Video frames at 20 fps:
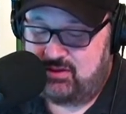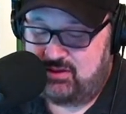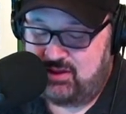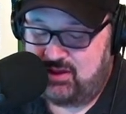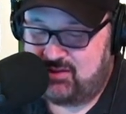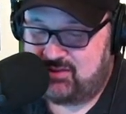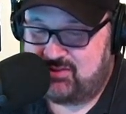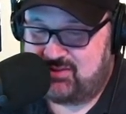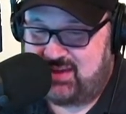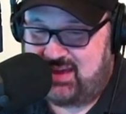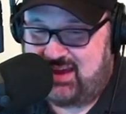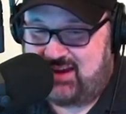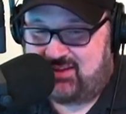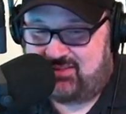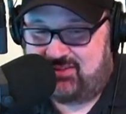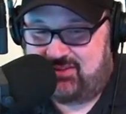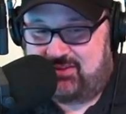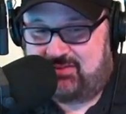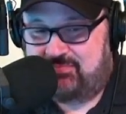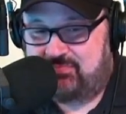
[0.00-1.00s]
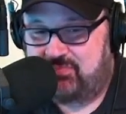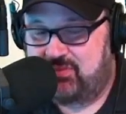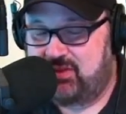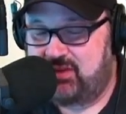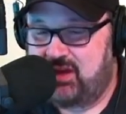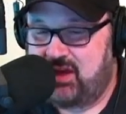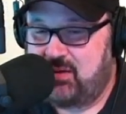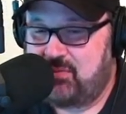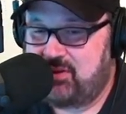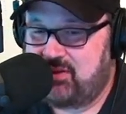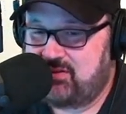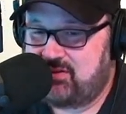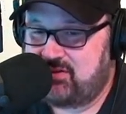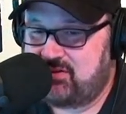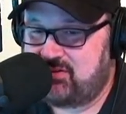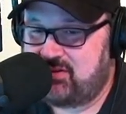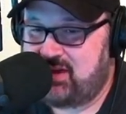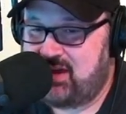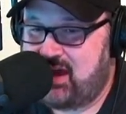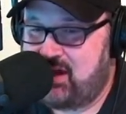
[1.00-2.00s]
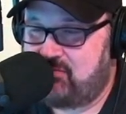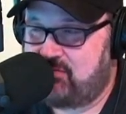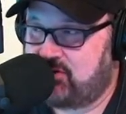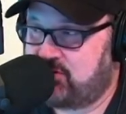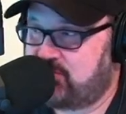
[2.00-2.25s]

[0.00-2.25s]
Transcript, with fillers: Yeah, exactly. I mean, is this the average